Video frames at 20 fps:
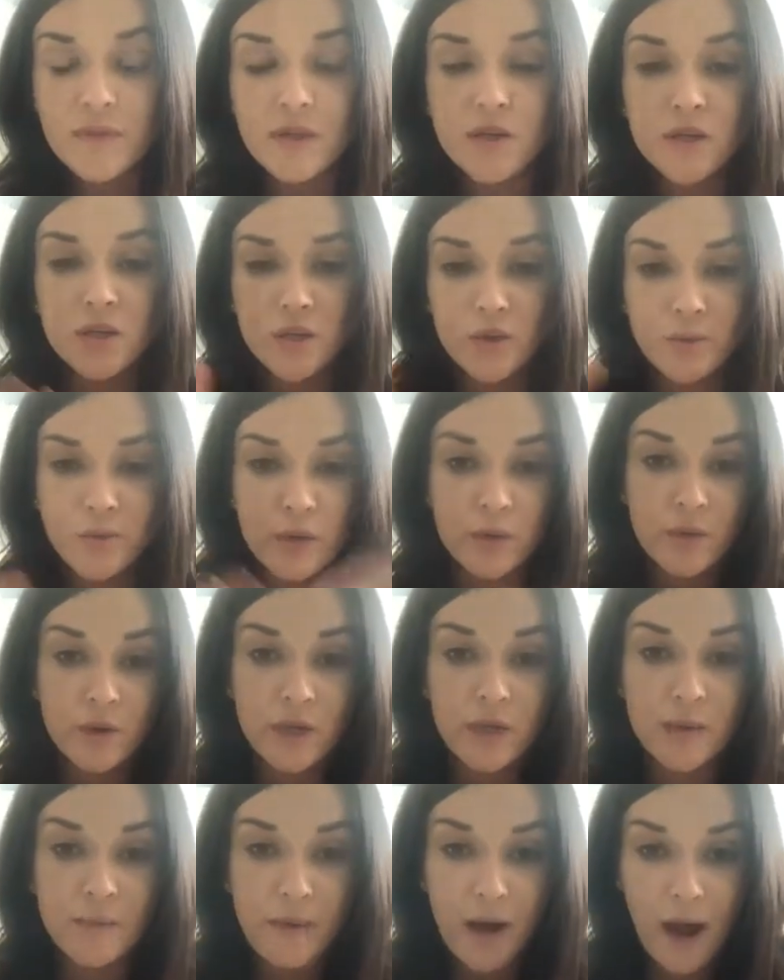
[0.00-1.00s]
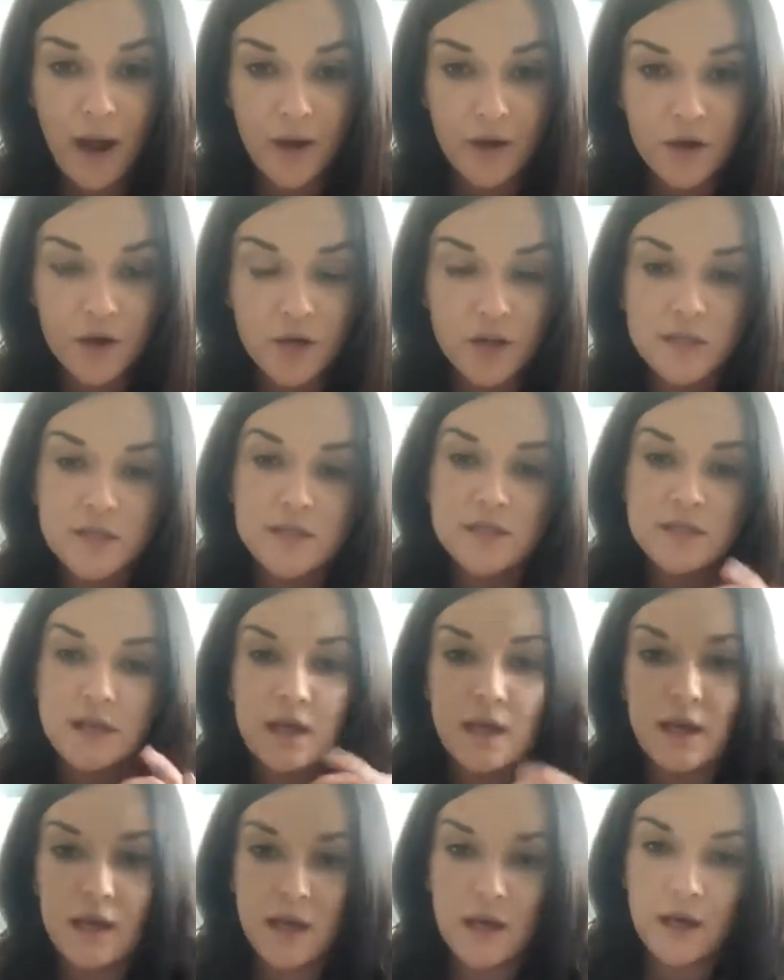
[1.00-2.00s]
community matters,
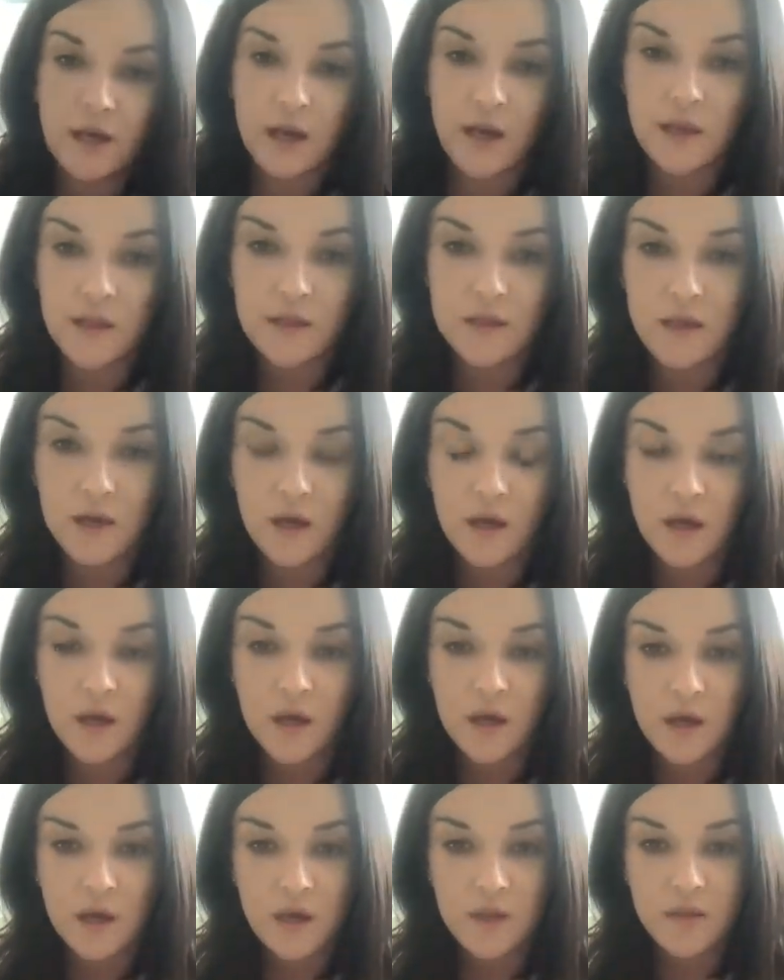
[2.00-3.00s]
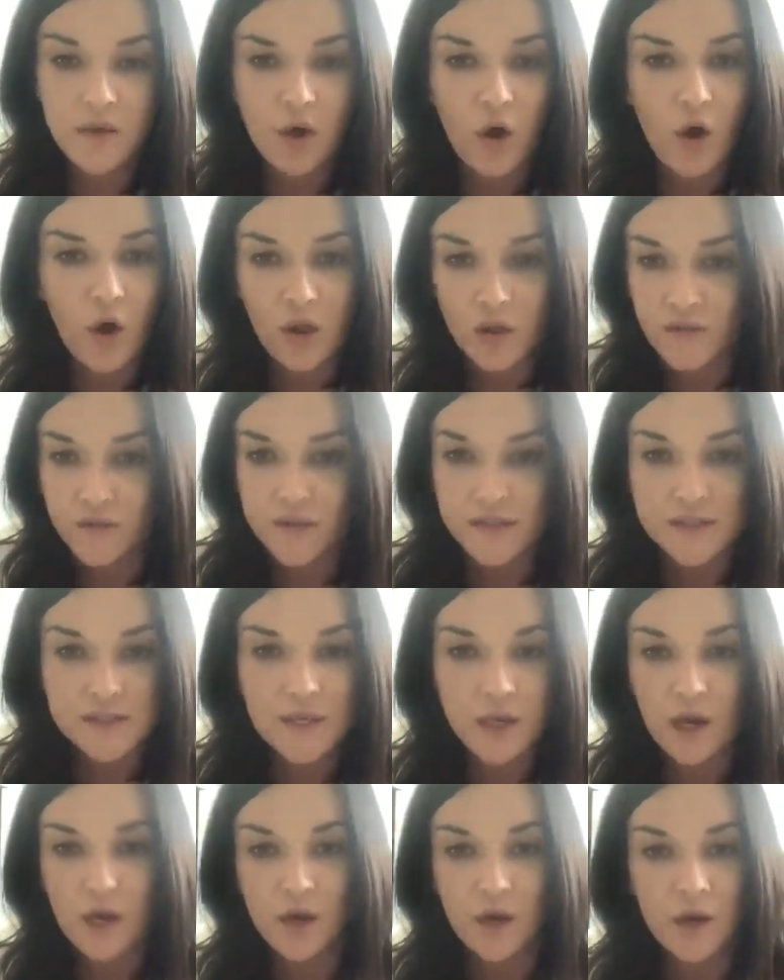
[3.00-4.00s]
and I think all of us
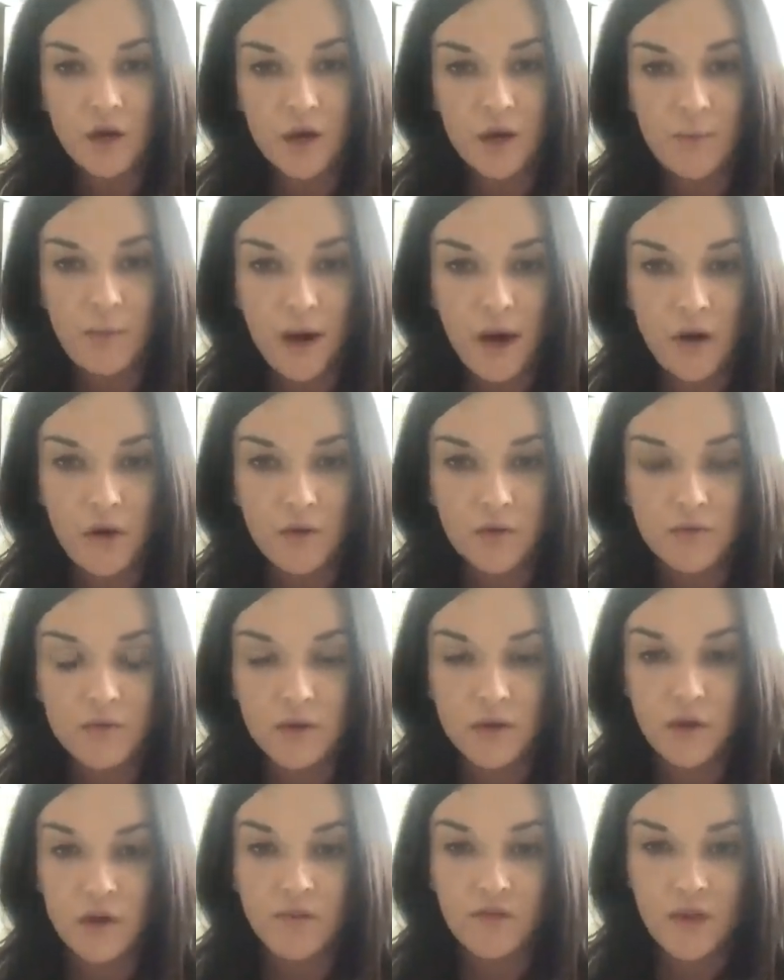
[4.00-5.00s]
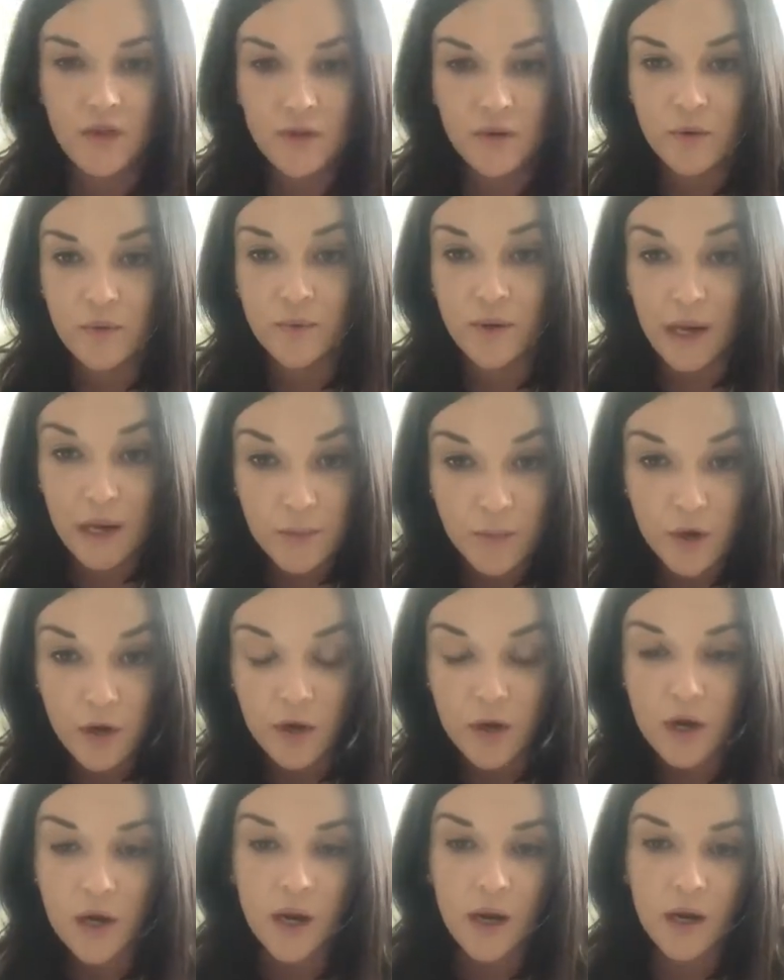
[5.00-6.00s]
care about our fellow
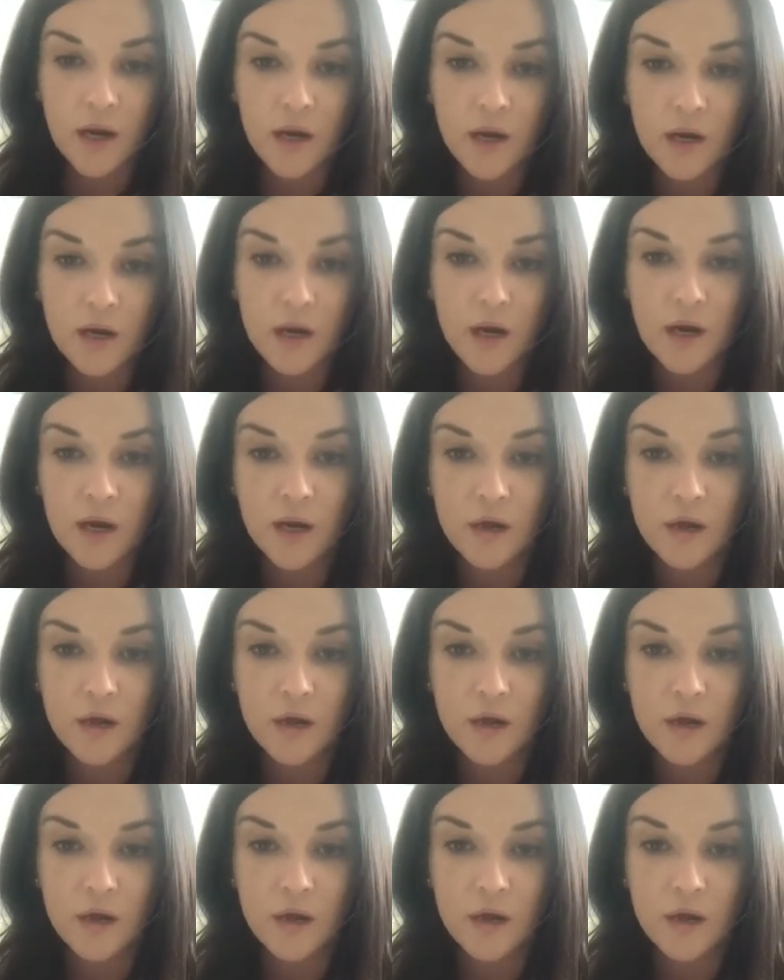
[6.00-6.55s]
neighbor, and